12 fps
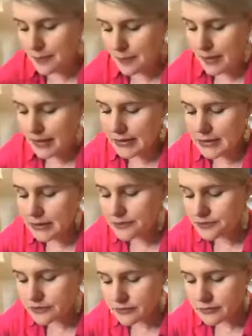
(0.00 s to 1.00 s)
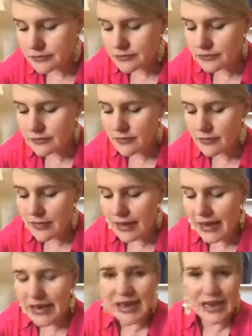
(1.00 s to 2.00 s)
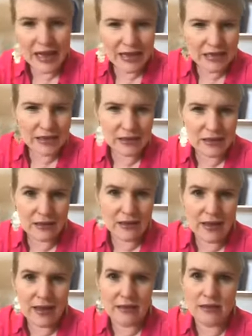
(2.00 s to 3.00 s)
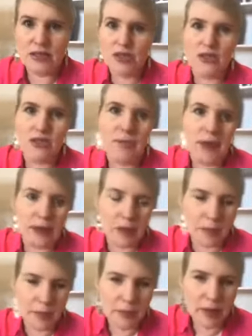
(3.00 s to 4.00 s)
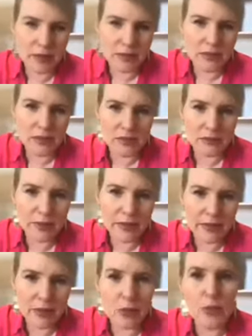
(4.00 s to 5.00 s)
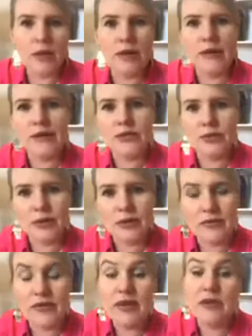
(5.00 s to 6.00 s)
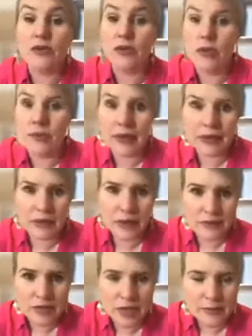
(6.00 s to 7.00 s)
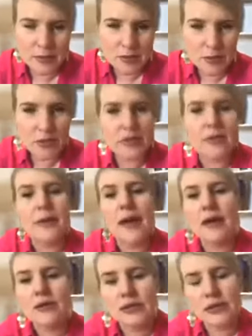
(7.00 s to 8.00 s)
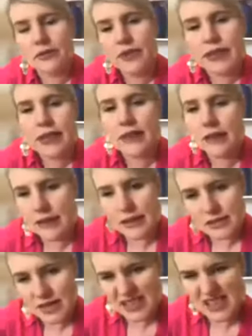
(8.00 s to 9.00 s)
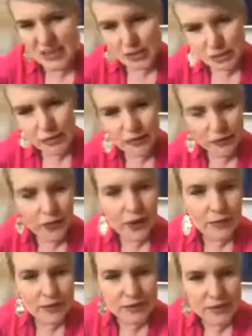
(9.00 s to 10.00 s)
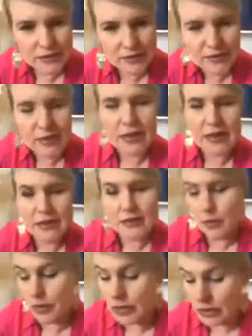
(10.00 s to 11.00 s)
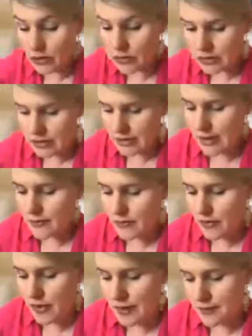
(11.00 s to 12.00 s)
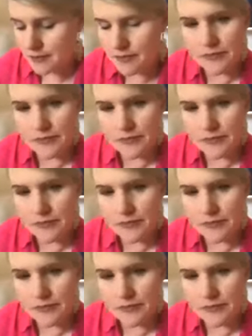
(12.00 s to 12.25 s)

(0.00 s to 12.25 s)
But any later than that, they might not be passed on by the organizer or convener, or they might not have time to print them out and ready. So I think 24 hours is pretty good time frame.